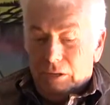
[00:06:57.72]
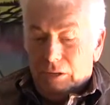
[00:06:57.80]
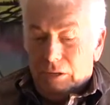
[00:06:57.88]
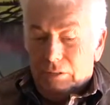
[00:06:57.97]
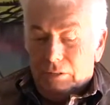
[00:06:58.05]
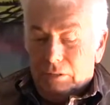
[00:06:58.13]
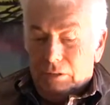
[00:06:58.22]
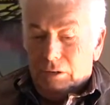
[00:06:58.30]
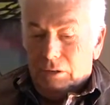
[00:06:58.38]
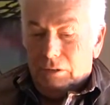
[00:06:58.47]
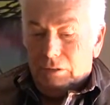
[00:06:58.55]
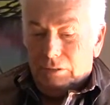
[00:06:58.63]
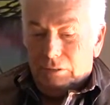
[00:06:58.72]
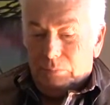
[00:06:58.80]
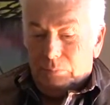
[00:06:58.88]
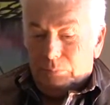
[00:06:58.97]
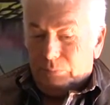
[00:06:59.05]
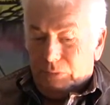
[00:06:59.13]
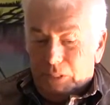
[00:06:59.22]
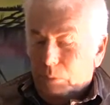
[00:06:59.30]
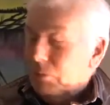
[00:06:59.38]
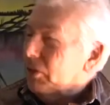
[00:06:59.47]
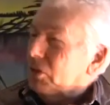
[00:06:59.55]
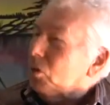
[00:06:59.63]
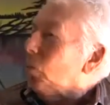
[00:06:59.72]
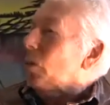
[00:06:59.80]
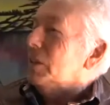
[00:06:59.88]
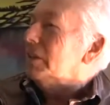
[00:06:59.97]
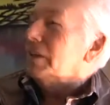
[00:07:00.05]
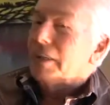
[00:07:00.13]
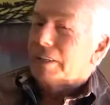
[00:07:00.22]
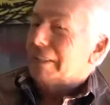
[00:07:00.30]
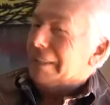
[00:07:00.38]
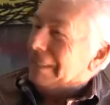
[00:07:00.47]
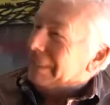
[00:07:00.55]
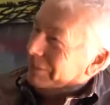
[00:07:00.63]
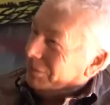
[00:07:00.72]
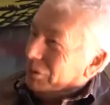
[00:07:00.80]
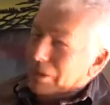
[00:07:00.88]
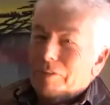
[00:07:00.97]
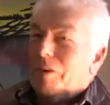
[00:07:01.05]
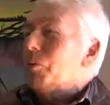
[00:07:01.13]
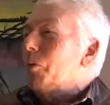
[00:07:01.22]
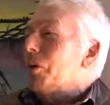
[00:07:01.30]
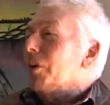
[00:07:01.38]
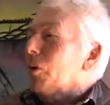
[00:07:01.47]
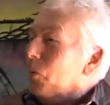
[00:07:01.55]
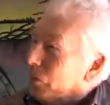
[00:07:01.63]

And uh, he was just always like, wherever I wanted to go